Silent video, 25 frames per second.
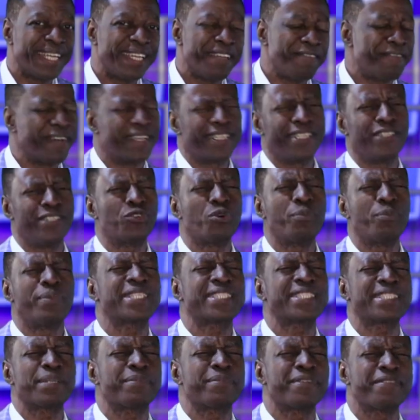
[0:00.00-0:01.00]
In fact, in
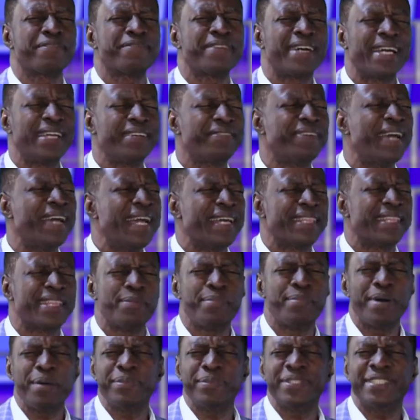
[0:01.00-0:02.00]
Romans chapter 5,
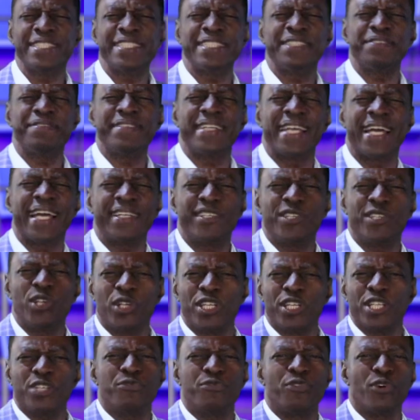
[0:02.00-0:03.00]
the Bible says if he had
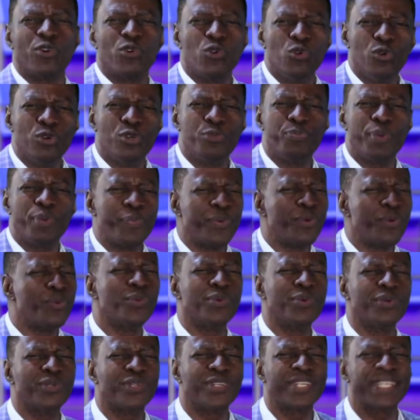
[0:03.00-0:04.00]
done it for good people,
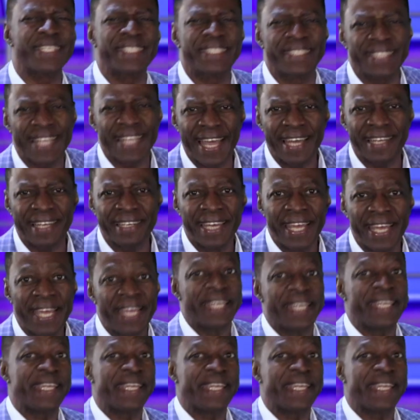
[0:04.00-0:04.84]
we would understand.